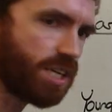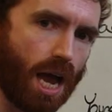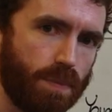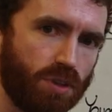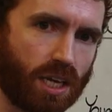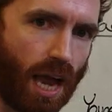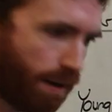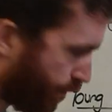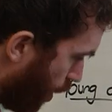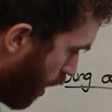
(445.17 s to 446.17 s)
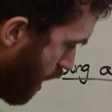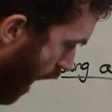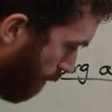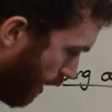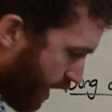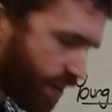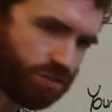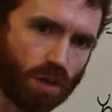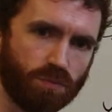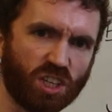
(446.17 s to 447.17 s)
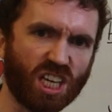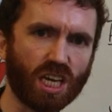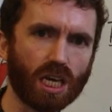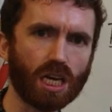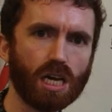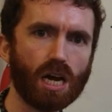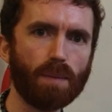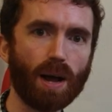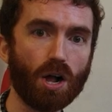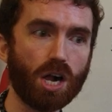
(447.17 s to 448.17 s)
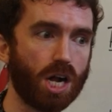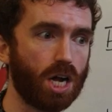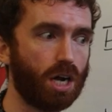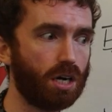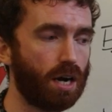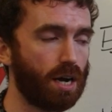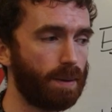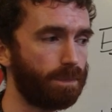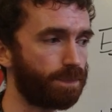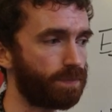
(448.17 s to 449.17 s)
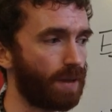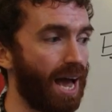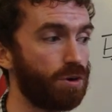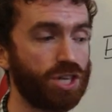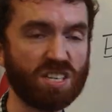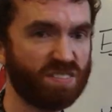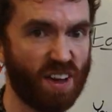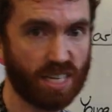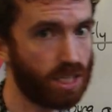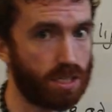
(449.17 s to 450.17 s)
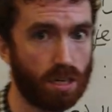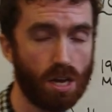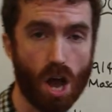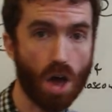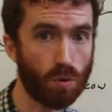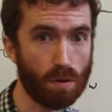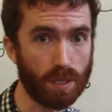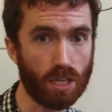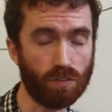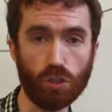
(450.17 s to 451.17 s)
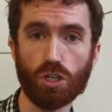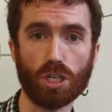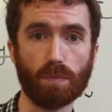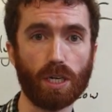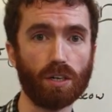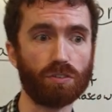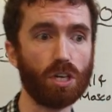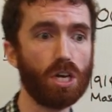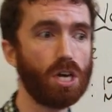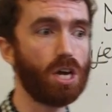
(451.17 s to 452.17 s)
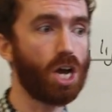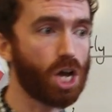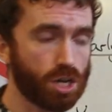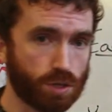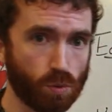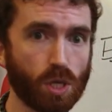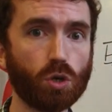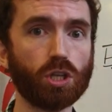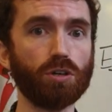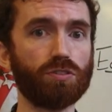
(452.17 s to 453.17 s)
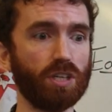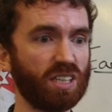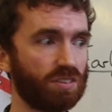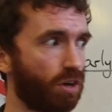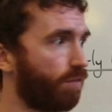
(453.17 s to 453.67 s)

time with the capture. I might have something here about her, how she's affected other women in the future, because her doing all those things,